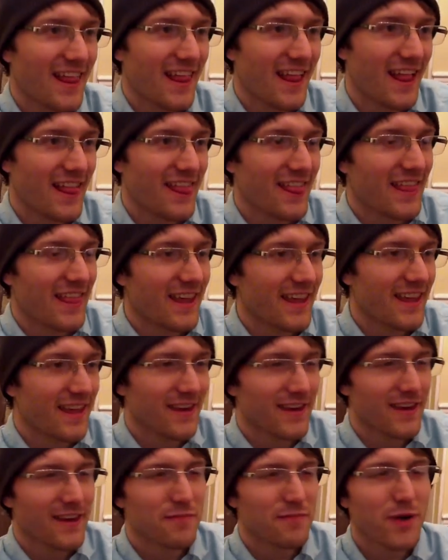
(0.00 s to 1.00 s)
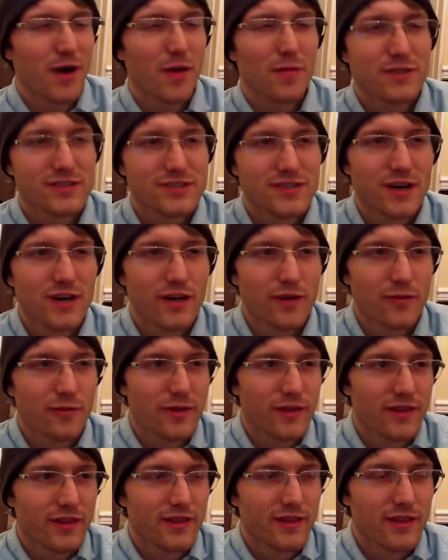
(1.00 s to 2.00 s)
I think it probably started
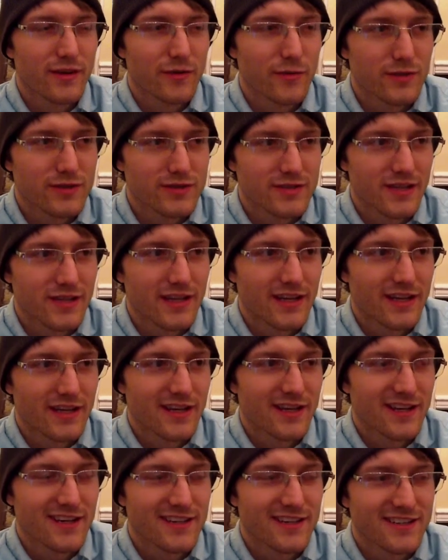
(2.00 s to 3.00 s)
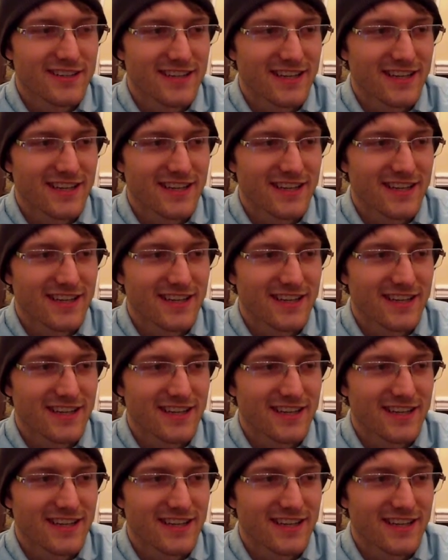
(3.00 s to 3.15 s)
when there was a